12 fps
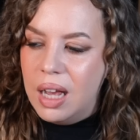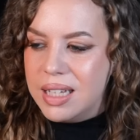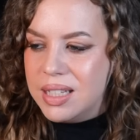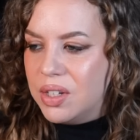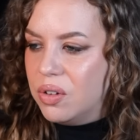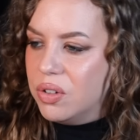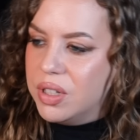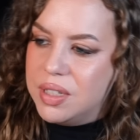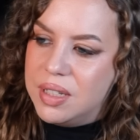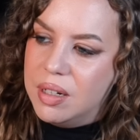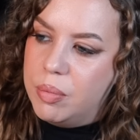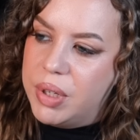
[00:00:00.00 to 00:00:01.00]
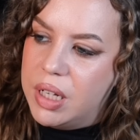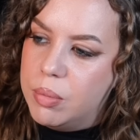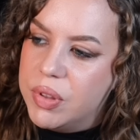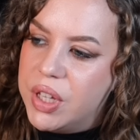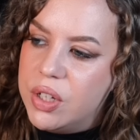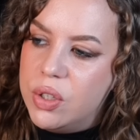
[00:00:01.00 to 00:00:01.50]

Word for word: I guess I don't really stampede, but they